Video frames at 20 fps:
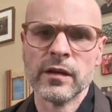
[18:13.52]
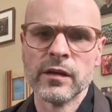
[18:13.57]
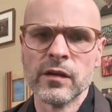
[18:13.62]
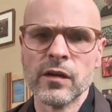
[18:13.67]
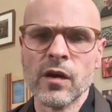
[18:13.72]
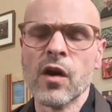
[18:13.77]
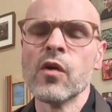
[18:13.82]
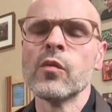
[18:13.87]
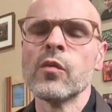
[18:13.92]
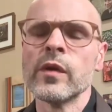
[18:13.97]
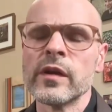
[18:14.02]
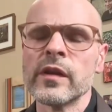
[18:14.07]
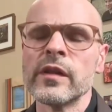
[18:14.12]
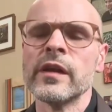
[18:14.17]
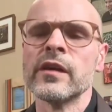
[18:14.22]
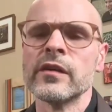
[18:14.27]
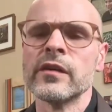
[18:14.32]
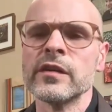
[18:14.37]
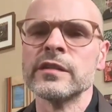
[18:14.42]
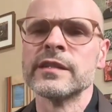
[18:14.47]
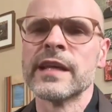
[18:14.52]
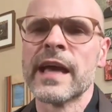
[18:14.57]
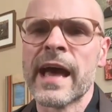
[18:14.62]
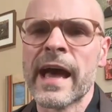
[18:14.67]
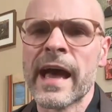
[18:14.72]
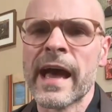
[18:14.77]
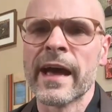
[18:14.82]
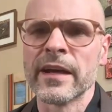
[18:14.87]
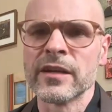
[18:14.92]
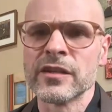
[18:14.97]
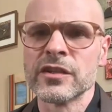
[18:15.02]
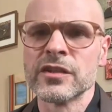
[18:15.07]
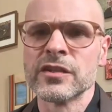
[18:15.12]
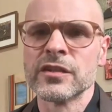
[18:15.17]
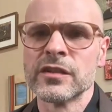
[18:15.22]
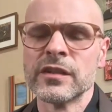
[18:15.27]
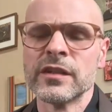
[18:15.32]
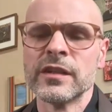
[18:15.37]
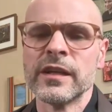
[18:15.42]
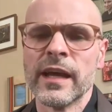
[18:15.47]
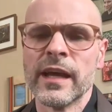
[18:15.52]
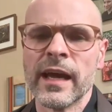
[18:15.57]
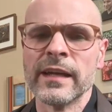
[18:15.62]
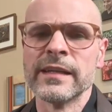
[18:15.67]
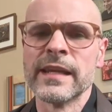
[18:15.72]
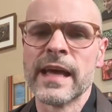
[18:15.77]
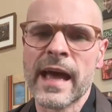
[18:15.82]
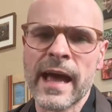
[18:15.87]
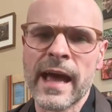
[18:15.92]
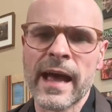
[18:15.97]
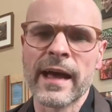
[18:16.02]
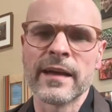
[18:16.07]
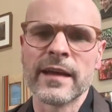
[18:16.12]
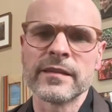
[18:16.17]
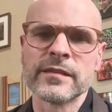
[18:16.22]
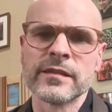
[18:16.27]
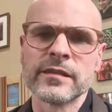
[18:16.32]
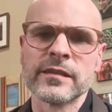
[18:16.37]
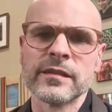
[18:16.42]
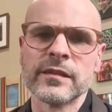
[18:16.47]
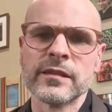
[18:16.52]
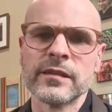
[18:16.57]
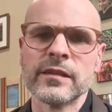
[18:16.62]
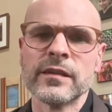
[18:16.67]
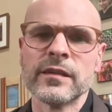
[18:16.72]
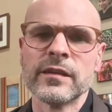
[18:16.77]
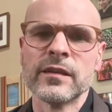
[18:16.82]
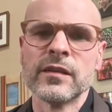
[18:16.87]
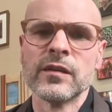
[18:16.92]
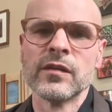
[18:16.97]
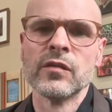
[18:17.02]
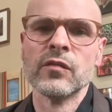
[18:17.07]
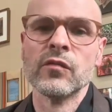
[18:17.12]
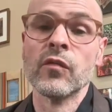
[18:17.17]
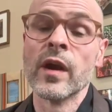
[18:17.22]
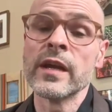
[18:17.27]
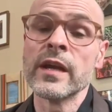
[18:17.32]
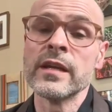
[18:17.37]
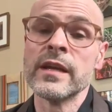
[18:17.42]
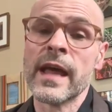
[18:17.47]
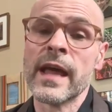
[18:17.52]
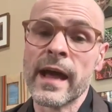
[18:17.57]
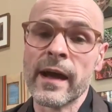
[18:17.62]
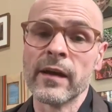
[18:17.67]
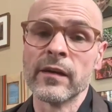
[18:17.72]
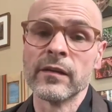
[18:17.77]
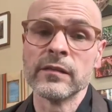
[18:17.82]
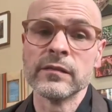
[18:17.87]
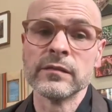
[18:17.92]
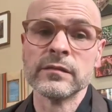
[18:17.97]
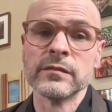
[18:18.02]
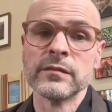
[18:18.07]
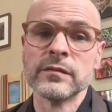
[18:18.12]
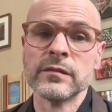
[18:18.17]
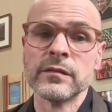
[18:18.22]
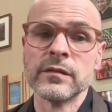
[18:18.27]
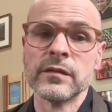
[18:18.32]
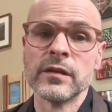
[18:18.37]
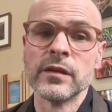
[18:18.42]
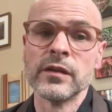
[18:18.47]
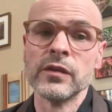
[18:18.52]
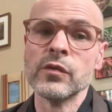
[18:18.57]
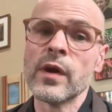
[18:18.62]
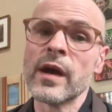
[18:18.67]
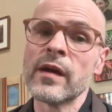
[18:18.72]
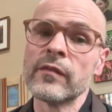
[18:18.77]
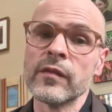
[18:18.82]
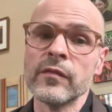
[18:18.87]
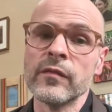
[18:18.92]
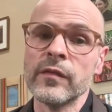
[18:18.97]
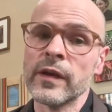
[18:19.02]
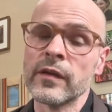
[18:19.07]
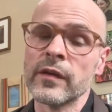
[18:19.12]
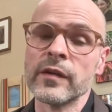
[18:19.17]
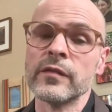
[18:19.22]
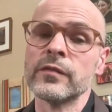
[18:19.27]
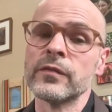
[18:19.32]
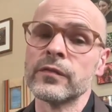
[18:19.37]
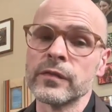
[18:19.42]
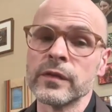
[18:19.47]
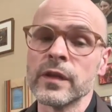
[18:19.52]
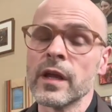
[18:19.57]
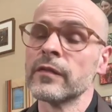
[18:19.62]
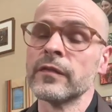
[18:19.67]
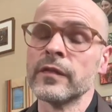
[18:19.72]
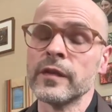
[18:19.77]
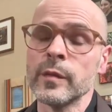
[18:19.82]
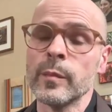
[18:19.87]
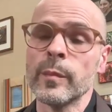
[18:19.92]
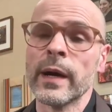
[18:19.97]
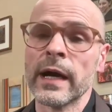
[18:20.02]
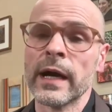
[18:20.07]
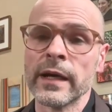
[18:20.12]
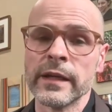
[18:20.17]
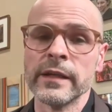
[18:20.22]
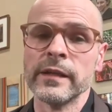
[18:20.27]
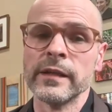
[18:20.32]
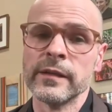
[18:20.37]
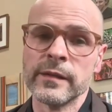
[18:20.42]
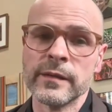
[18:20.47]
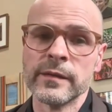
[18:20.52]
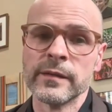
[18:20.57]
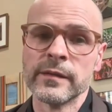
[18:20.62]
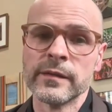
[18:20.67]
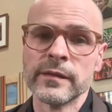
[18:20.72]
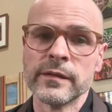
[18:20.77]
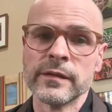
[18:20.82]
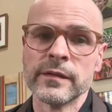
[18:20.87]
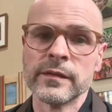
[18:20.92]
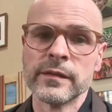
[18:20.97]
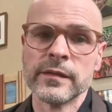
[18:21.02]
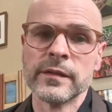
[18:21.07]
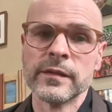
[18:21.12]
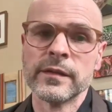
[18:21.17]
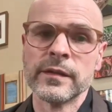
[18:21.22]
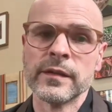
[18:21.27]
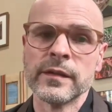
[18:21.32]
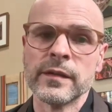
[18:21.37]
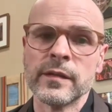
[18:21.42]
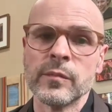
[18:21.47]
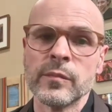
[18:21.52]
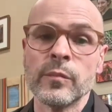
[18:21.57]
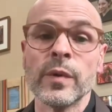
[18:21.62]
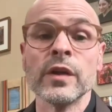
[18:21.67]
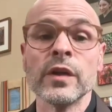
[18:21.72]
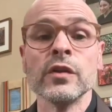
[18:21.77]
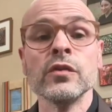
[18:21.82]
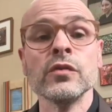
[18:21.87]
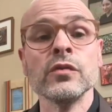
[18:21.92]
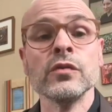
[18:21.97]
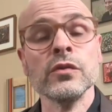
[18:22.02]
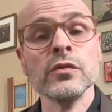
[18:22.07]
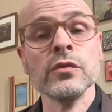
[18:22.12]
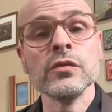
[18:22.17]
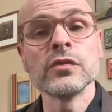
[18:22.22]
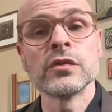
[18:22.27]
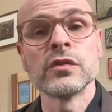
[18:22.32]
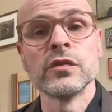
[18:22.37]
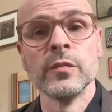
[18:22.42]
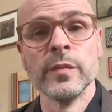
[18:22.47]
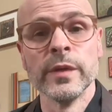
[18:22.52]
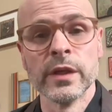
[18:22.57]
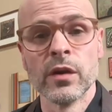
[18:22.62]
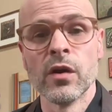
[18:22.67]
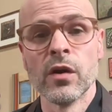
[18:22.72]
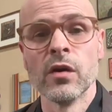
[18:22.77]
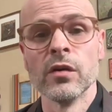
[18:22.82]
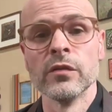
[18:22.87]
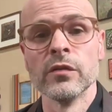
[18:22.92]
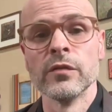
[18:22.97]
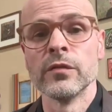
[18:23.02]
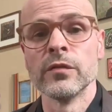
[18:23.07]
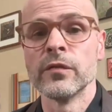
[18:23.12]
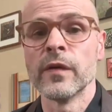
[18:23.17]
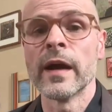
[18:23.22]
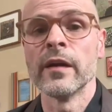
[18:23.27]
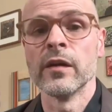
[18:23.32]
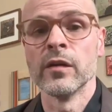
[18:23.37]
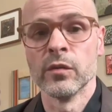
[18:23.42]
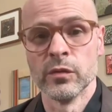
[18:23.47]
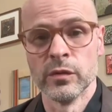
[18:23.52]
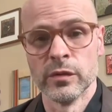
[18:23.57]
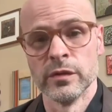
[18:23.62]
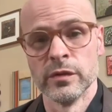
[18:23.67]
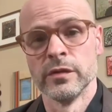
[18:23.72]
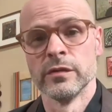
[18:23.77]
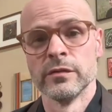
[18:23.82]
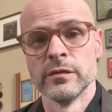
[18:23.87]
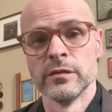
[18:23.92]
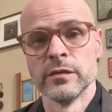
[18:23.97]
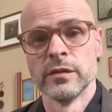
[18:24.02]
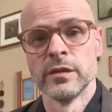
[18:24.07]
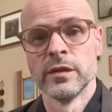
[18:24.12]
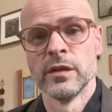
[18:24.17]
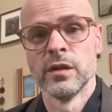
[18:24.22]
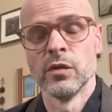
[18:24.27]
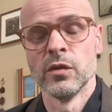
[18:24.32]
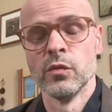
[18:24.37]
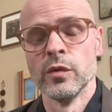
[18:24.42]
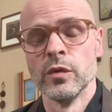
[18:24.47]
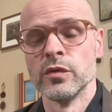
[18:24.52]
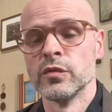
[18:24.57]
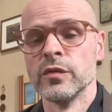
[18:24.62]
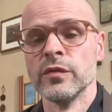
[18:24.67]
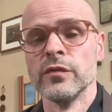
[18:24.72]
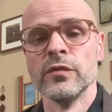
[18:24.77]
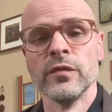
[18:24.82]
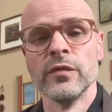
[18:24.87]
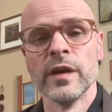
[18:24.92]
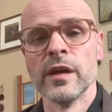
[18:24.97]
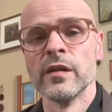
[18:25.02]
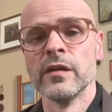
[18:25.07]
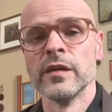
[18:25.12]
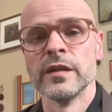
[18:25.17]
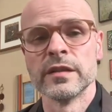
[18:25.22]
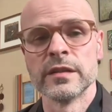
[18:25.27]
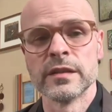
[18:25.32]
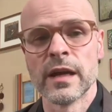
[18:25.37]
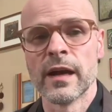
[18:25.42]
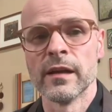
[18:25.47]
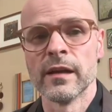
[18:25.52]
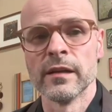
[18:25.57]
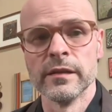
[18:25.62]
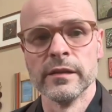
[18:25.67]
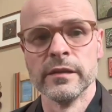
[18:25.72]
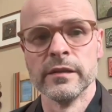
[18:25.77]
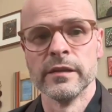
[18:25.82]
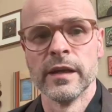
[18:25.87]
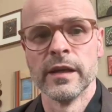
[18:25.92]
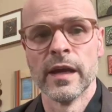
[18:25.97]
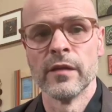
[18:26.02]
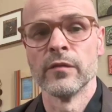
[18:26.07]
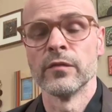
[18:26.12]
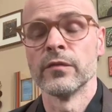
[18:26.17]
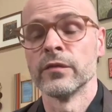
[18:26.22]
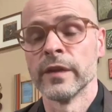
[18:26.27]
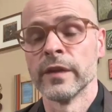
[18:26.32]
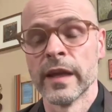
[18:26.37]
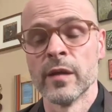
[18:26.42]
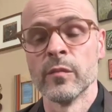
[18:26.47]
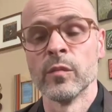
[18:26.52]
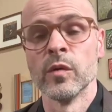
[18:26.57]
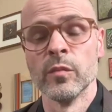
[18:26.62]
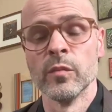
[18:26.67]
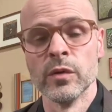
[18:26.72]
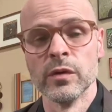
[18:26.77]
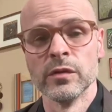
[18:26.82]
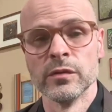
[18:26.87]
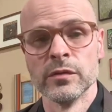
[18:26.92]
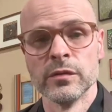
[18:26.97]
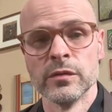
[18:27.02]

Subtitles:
go where there is ash and ask, right now, you have a very fluffy body, but you used to be called firewood, which was very solid and flammable